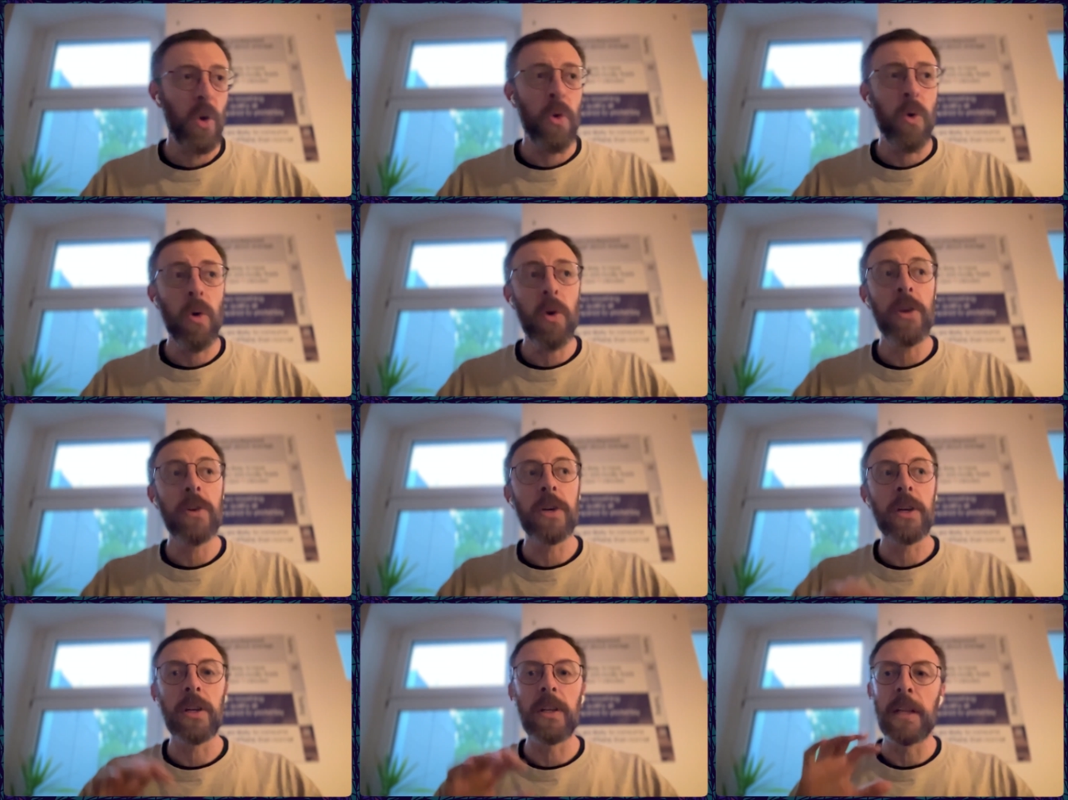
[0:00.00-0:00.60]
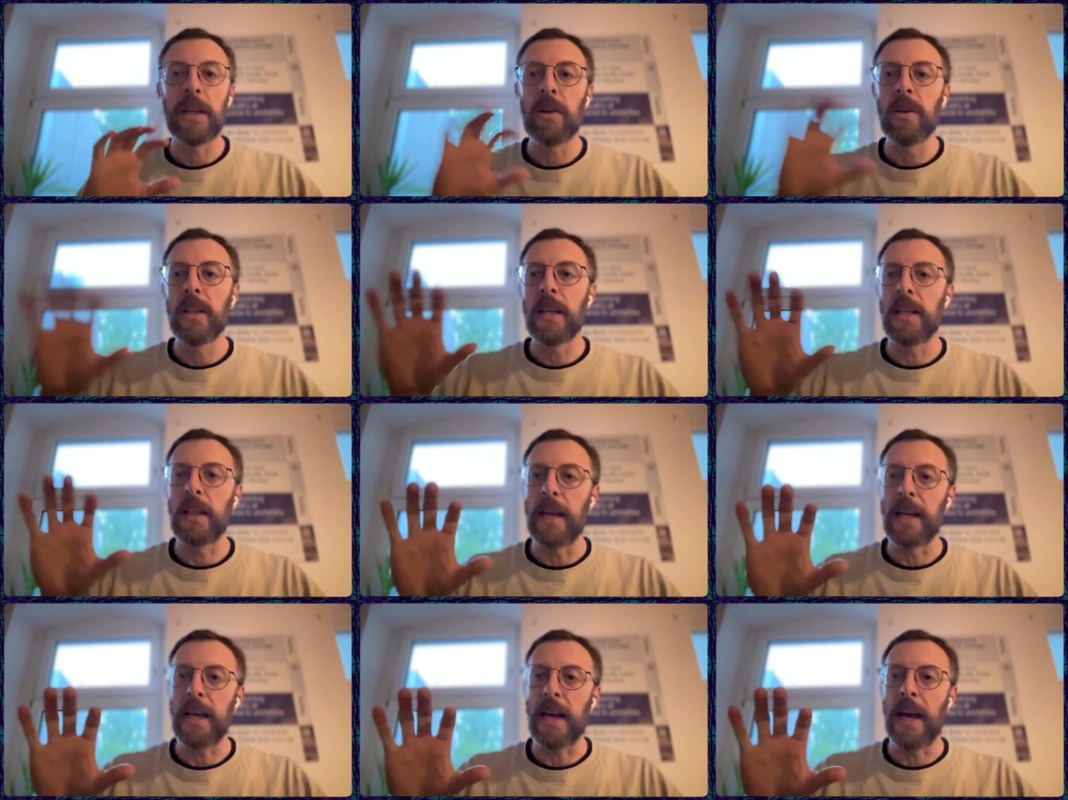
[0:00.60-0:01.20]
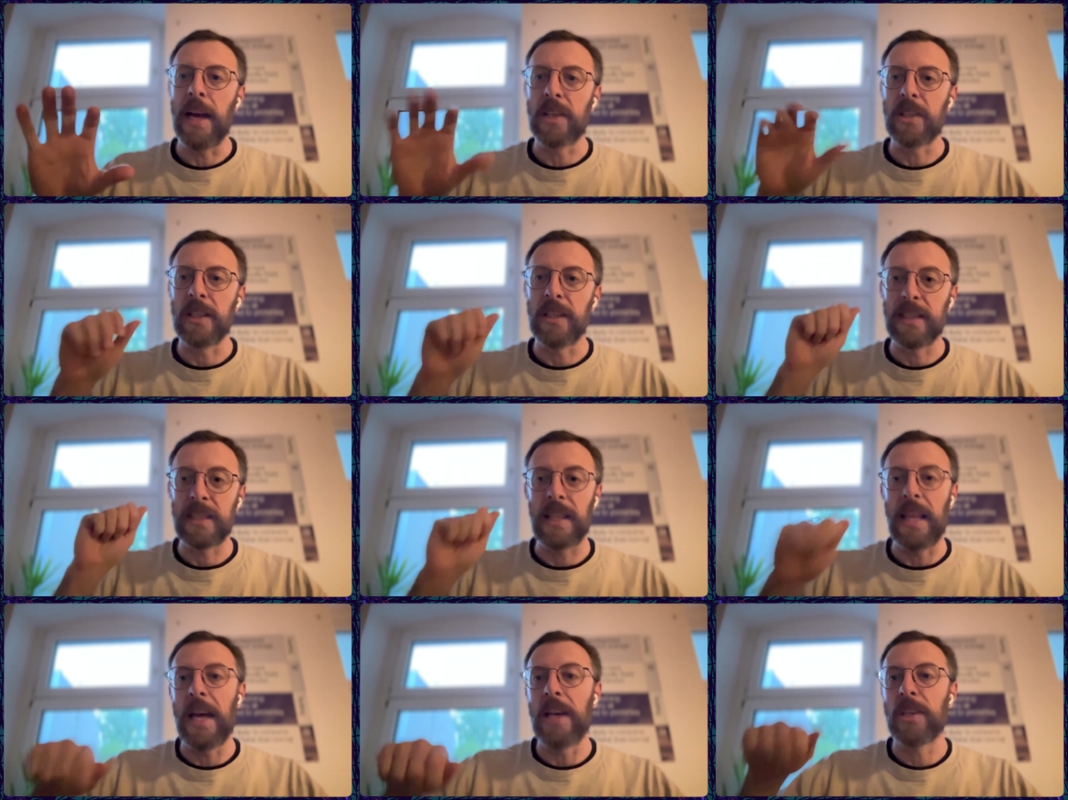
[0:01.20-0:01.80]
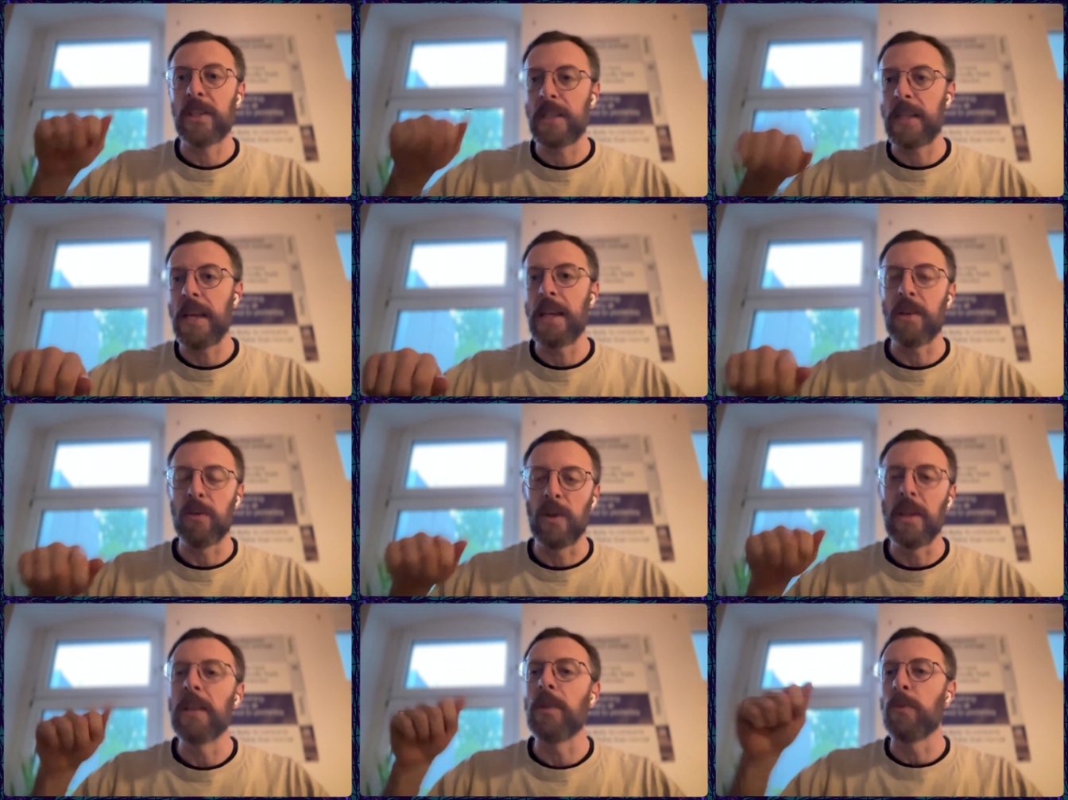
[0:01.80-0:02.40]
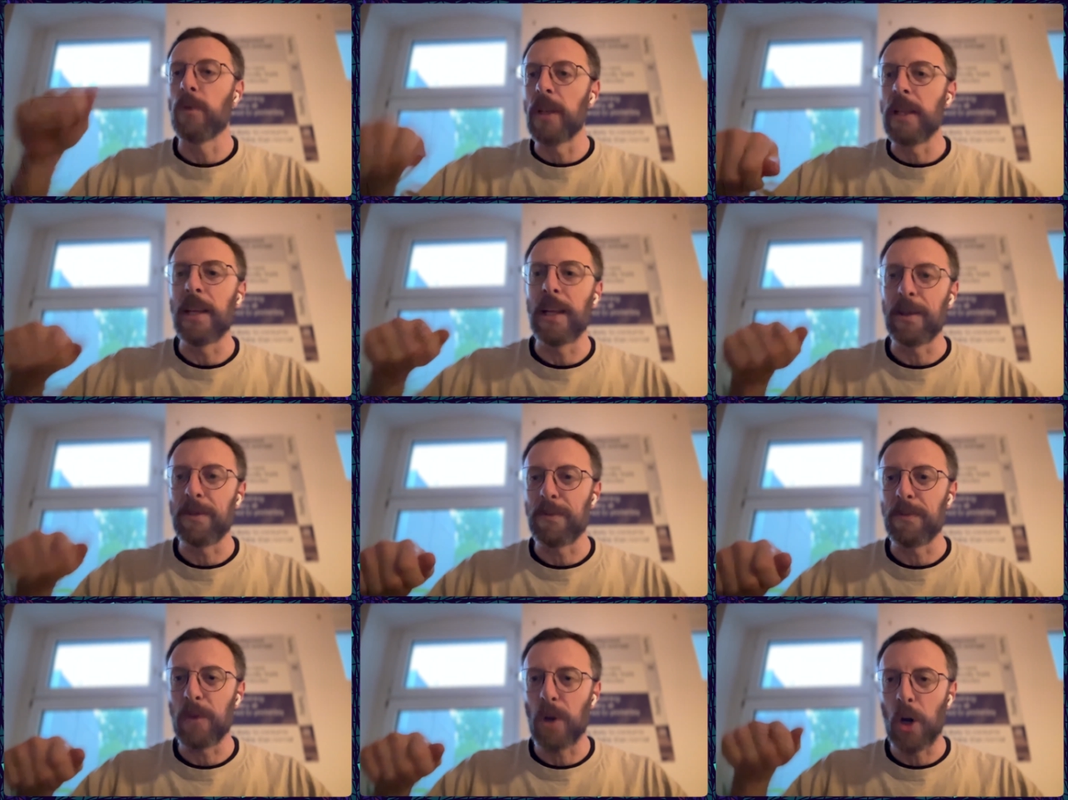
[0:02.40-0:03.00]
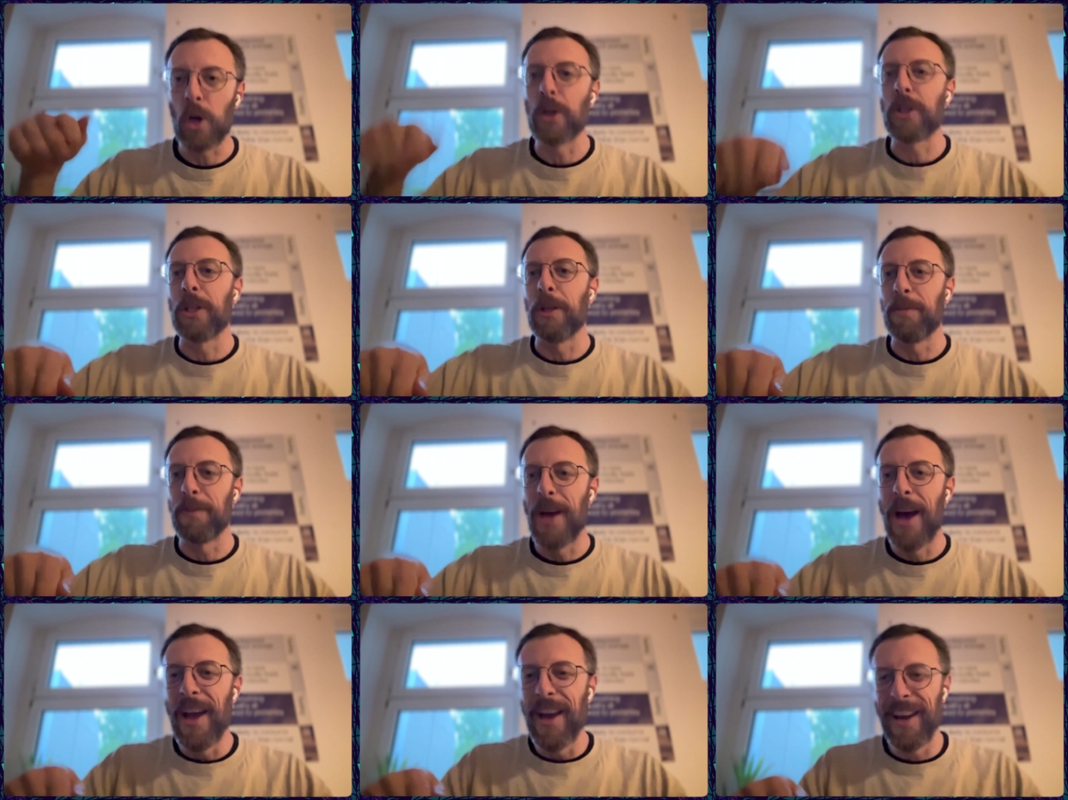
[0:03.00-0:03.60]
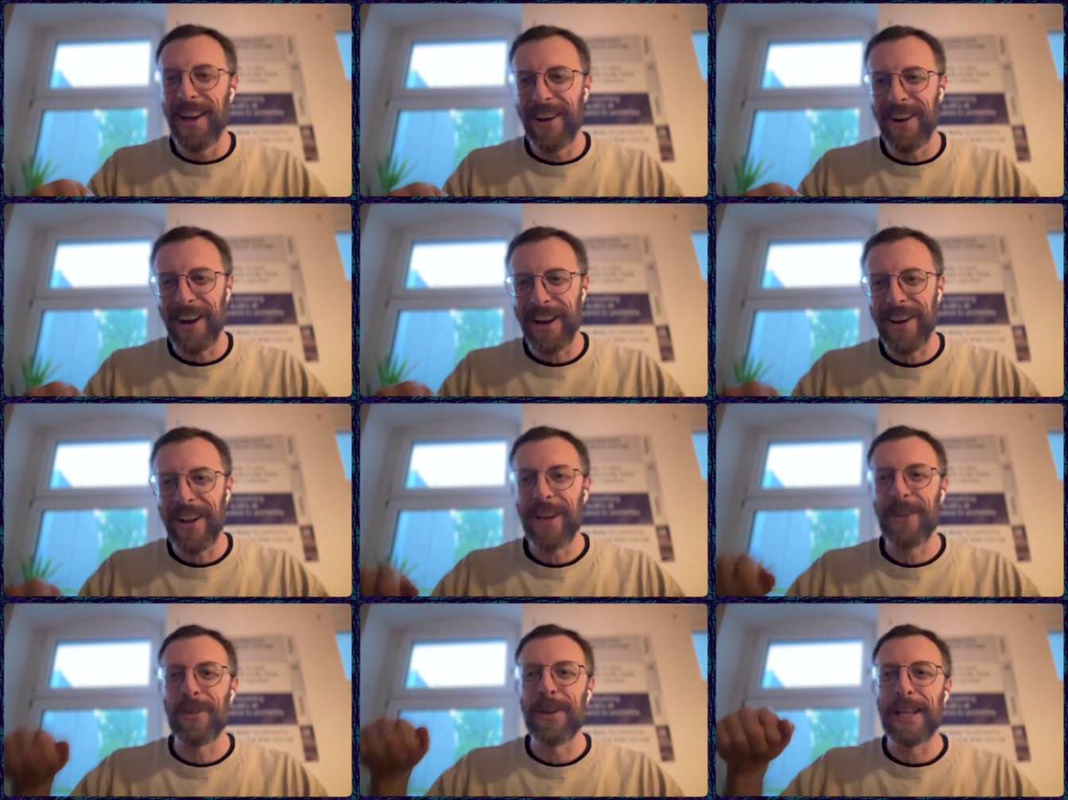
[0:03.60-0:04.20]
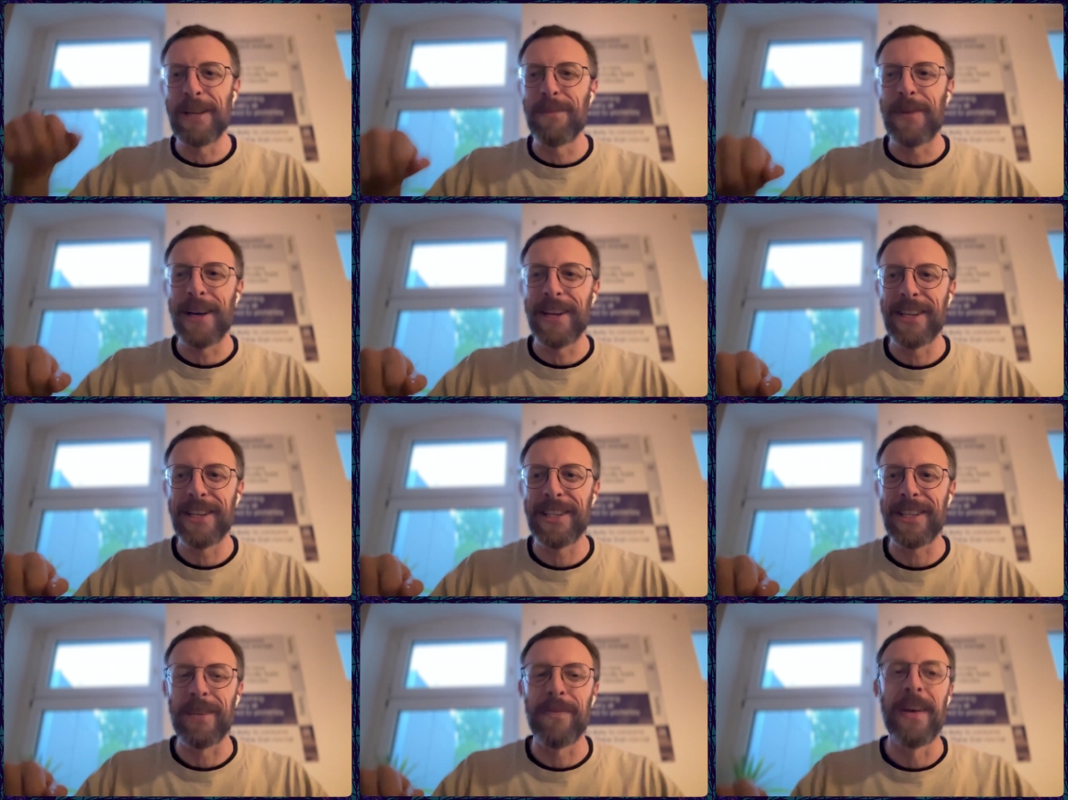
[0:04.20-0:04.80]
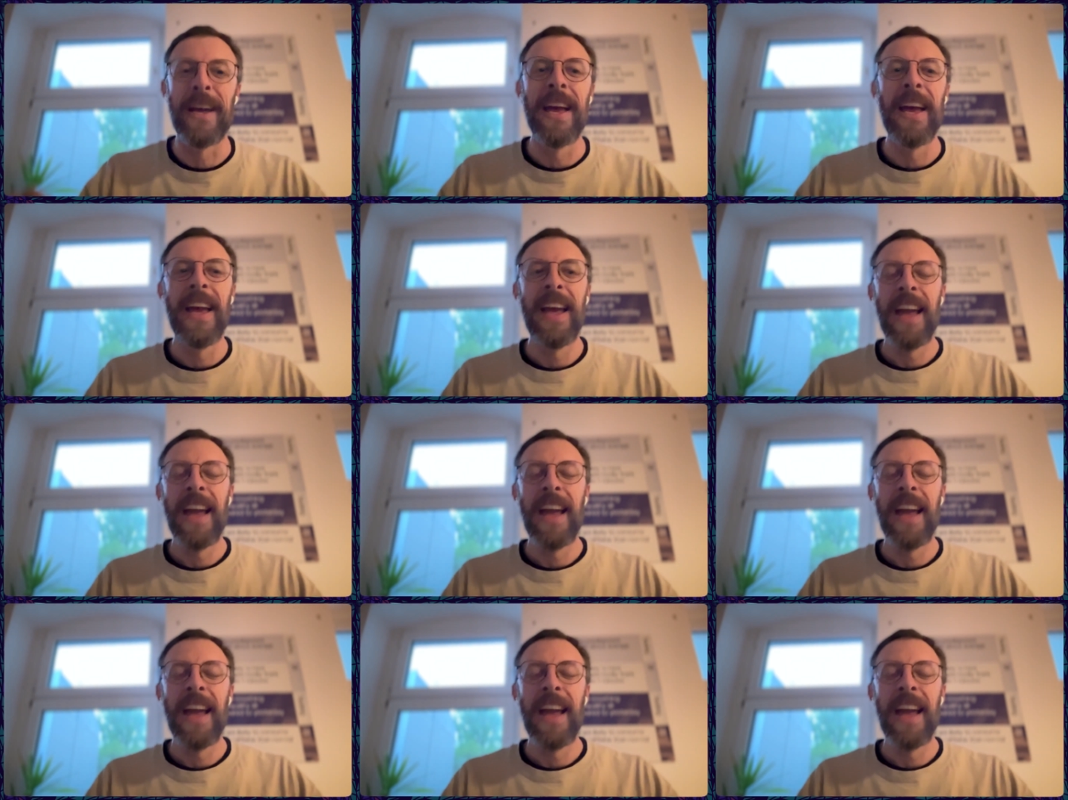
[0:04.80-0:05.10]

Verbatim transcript: Or you could literally like actually slash stake and really, really like hurt them, right? Like really punish them.